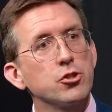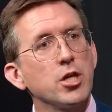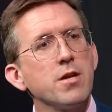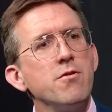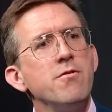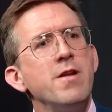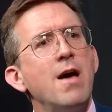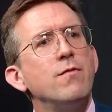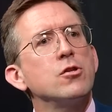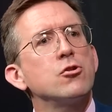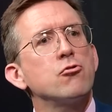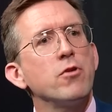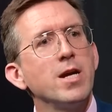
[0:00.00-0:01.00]
she never
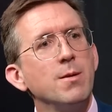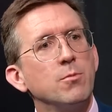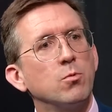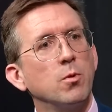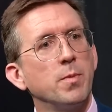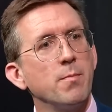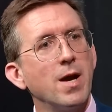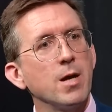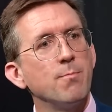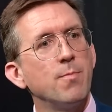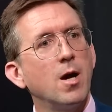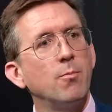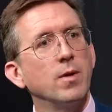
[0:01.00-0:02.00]
dreamed would be
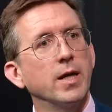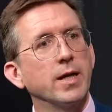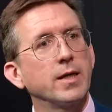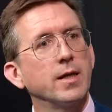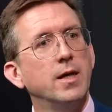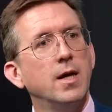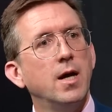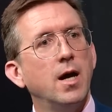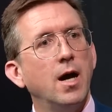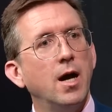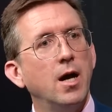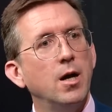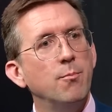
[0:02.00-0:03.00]
made public.
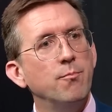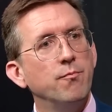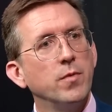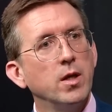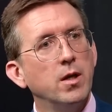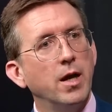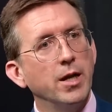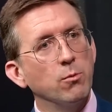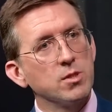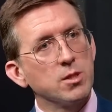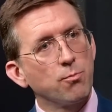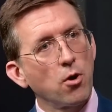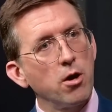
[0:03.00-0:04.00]
And it
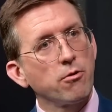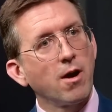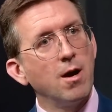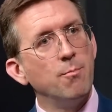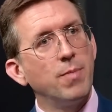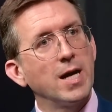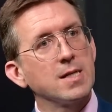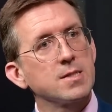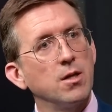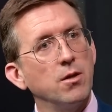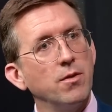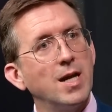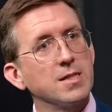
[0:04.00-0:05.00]
was a programme based
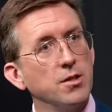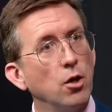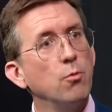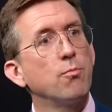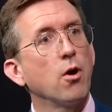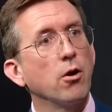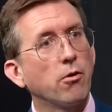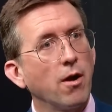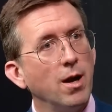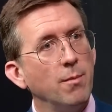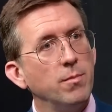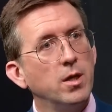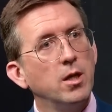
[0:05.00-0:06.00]
on that, an old
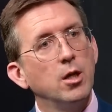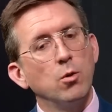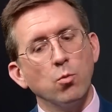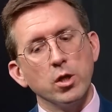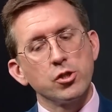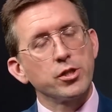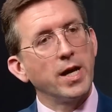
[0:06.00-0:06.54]
programme, which